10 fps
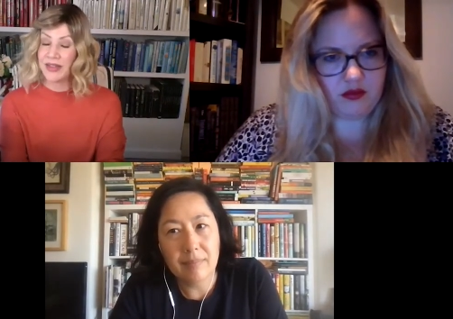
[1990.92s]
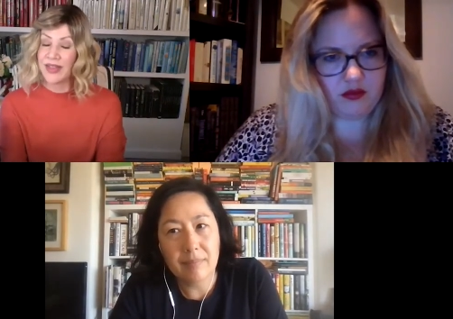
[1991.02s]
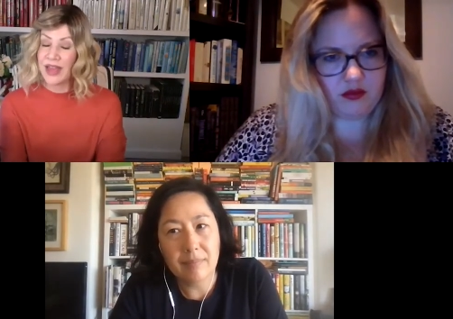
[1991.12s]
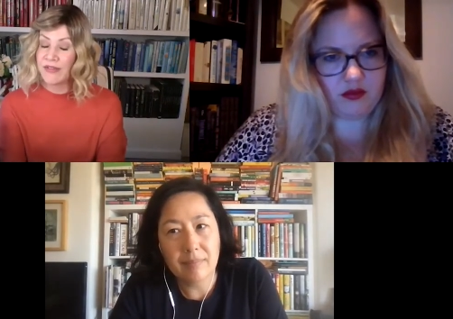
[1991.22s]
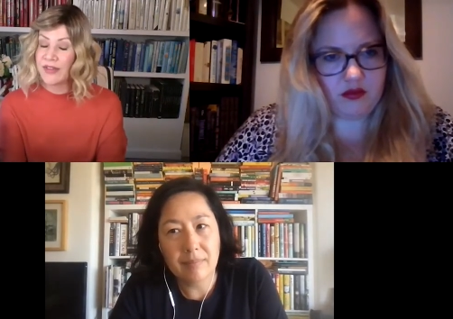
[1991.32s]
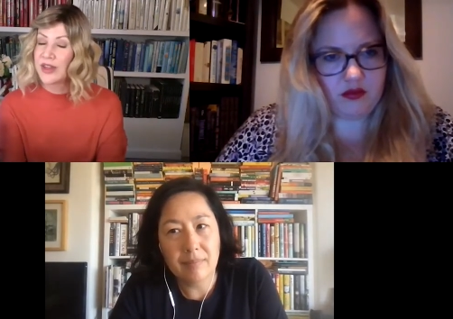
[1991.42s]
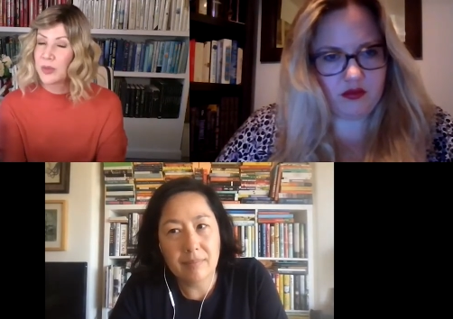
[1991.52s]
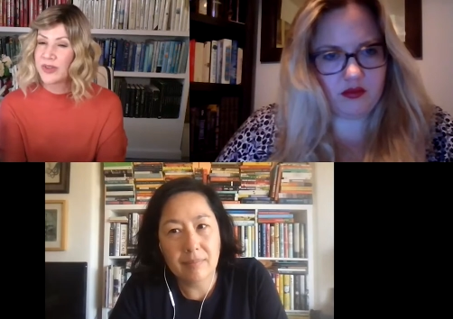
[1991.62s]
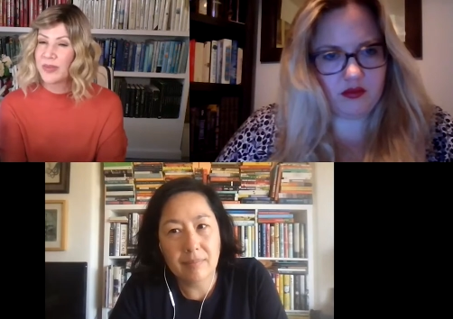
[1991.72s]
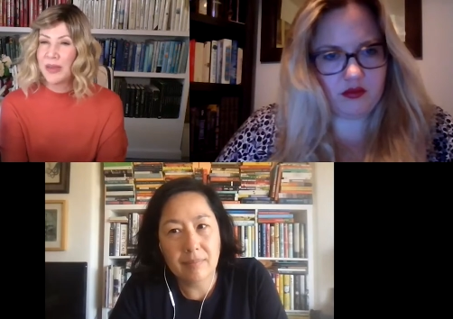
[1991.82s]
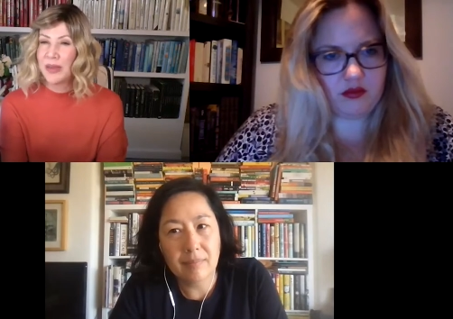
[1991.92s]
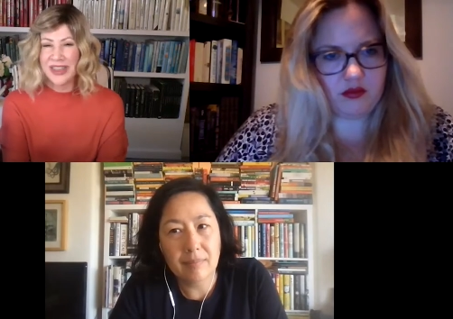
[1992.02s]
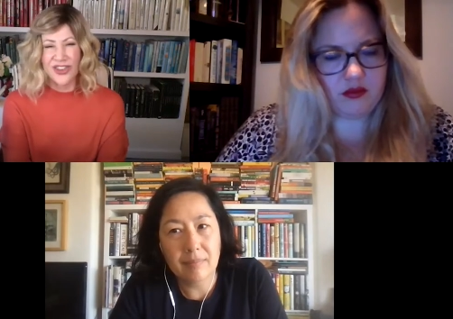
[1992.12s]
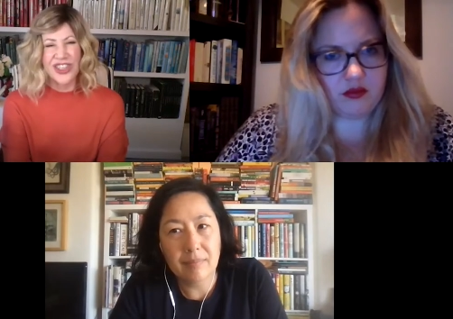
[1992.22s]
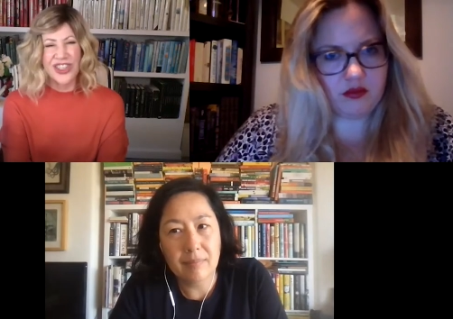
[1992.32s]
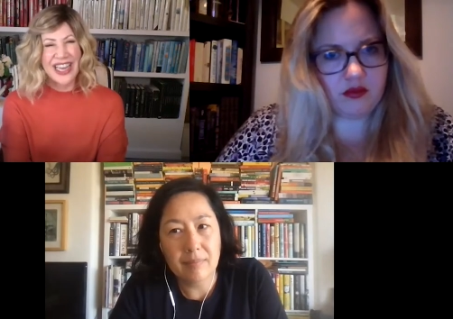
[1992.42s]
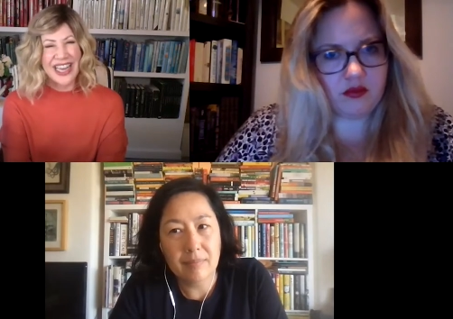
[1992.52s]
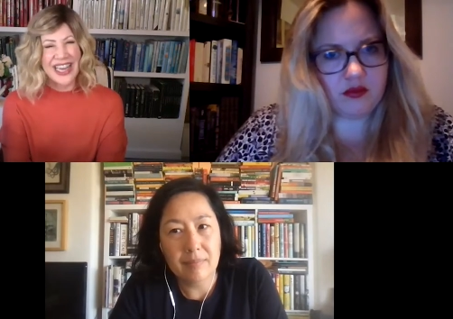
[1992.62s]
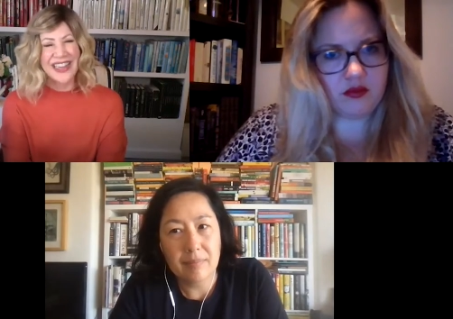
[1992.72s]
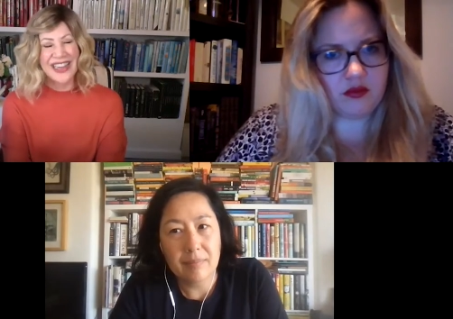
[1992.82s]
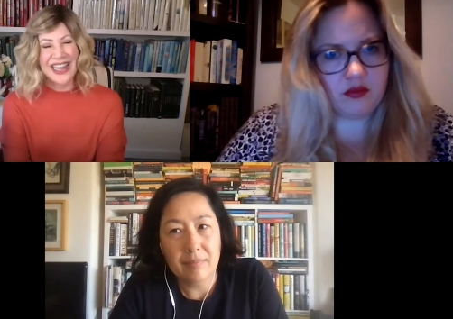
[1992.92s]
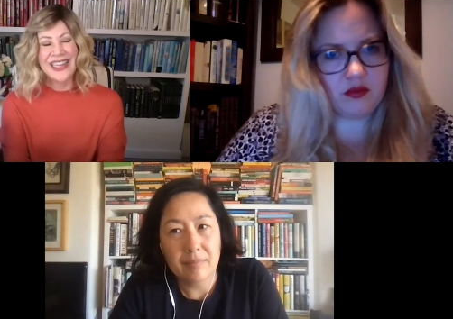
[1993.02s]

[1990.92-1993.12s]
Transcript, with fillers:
Speaker 1: that villain was about because she had that